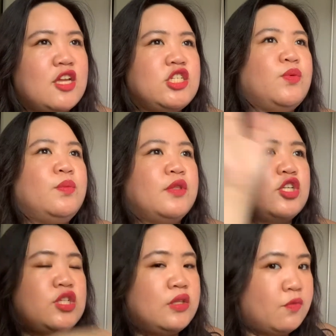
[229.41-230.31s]
then she would put
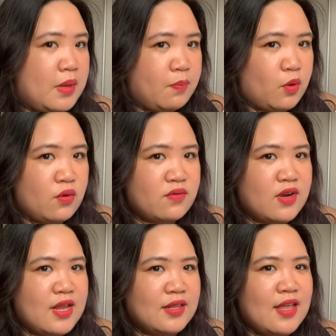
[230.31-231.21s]
a sheet of paper
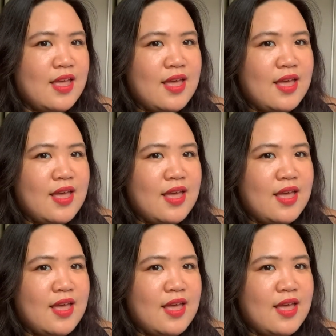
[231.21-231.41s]
over it,